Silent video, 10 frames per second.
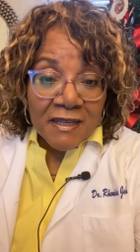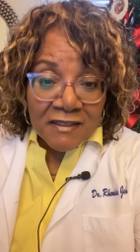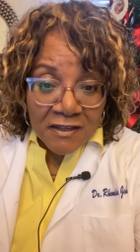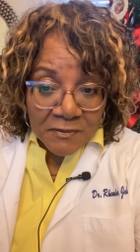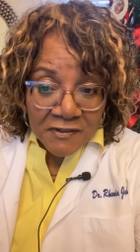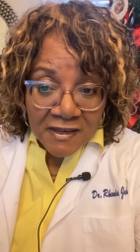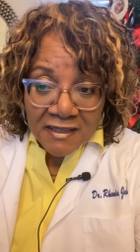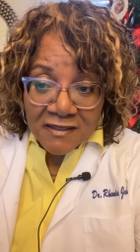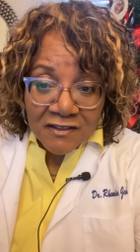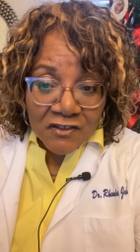Tip
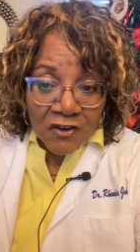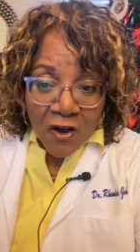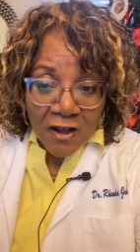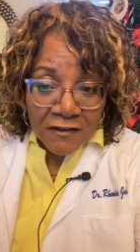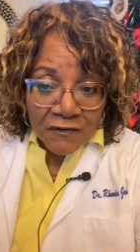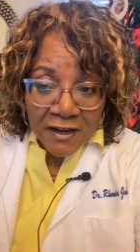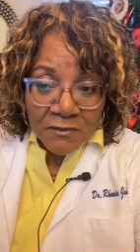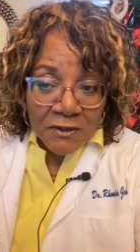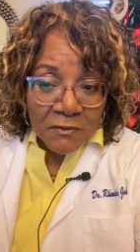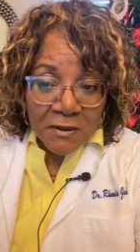six is to call a
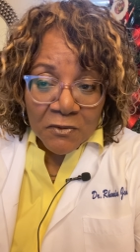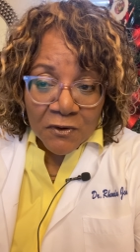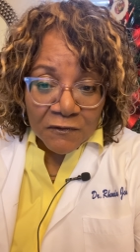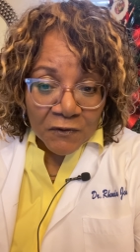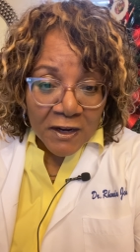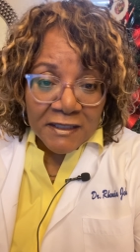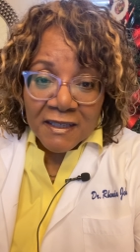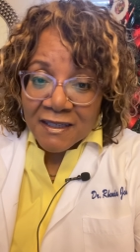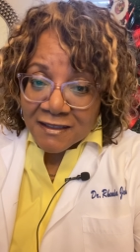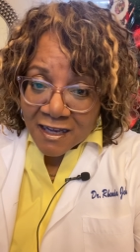family member or friend.
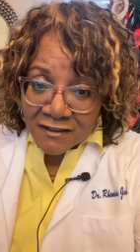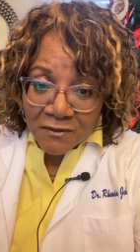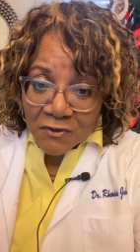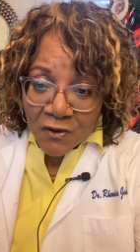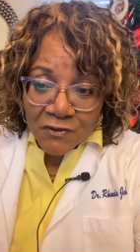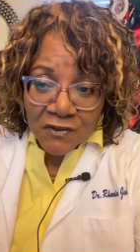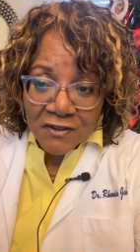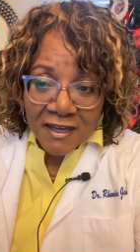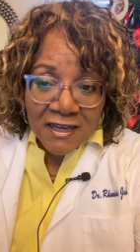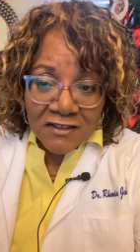Let them know so
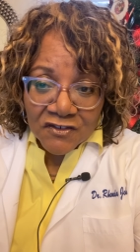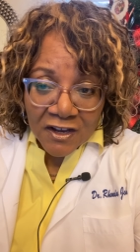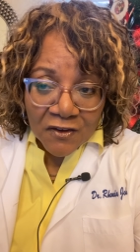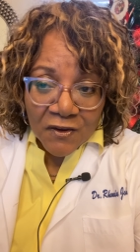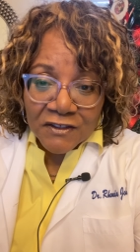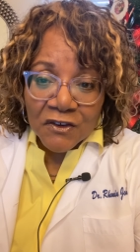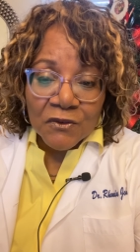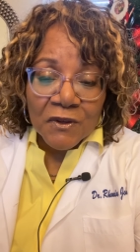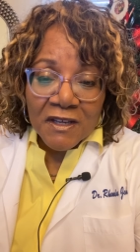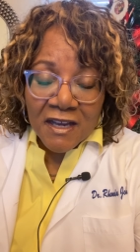they can check on
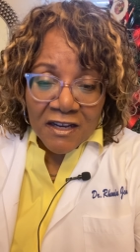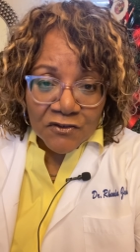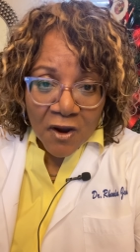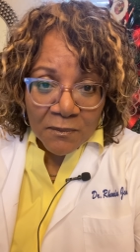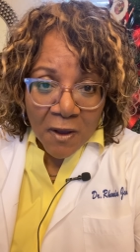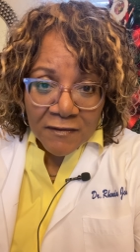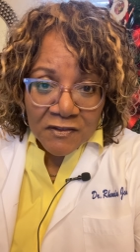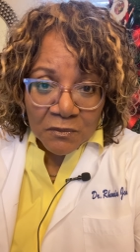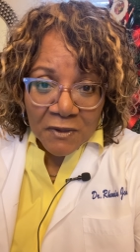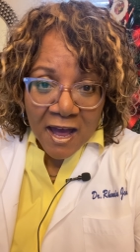you and drop off
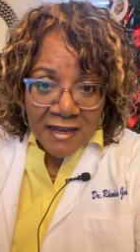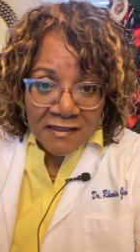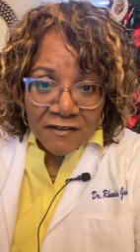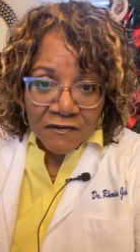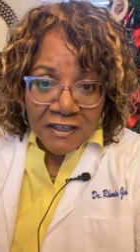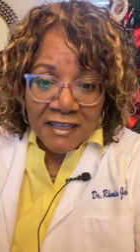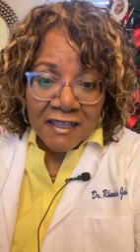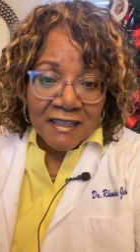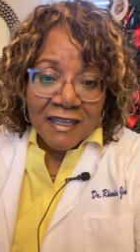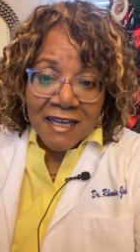supplies if
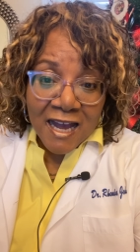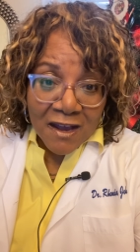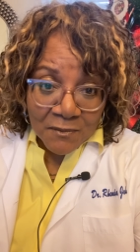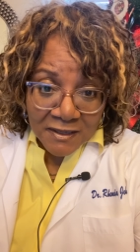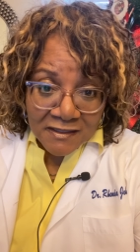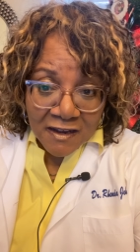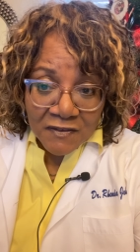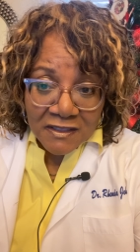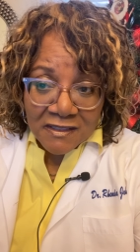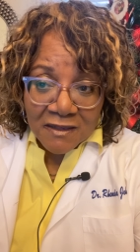needed. And my
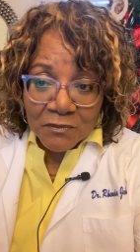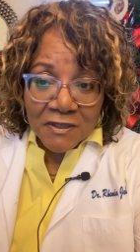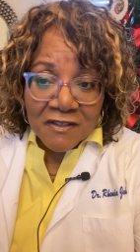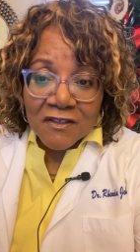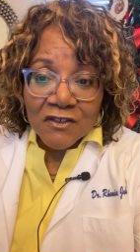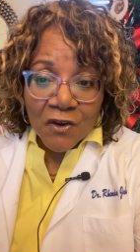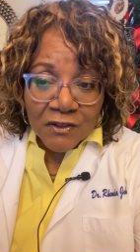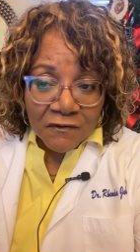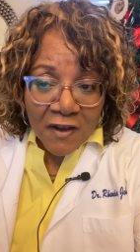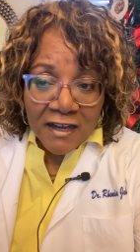seventh tip is to
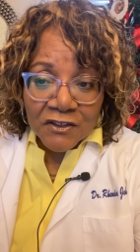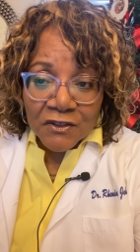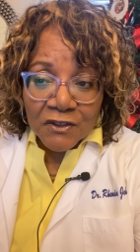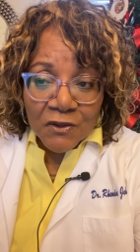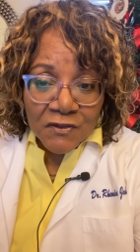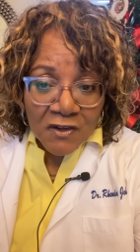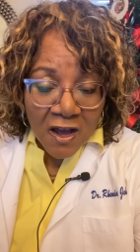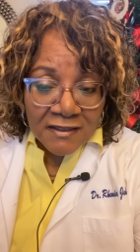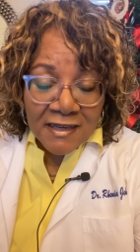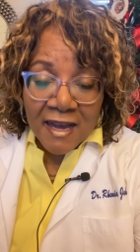notify your close
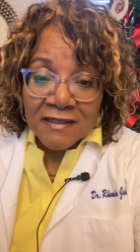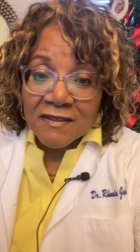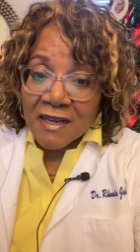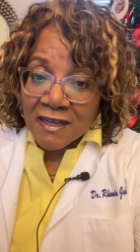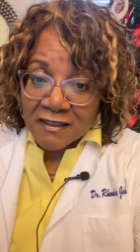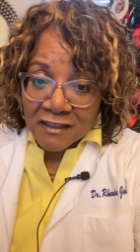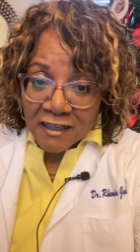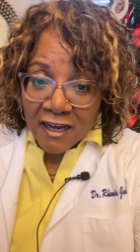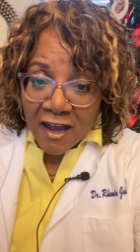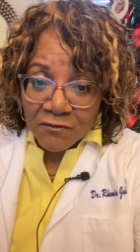contacts that
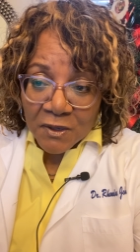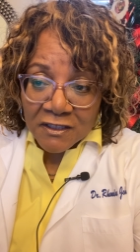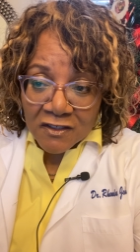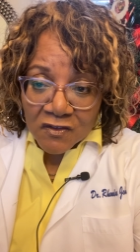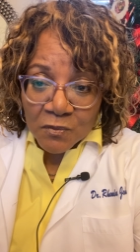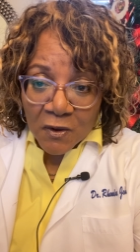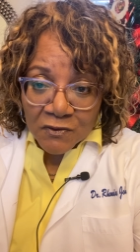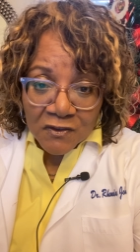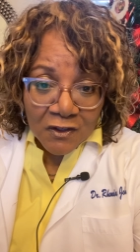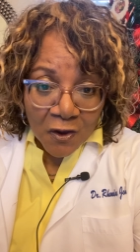they have been
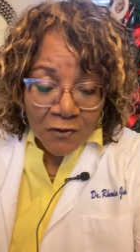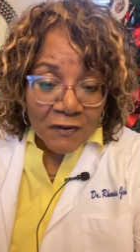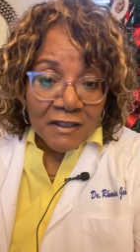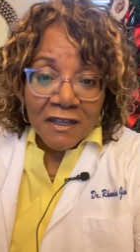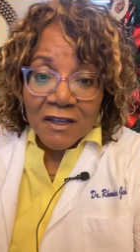exposed to COVID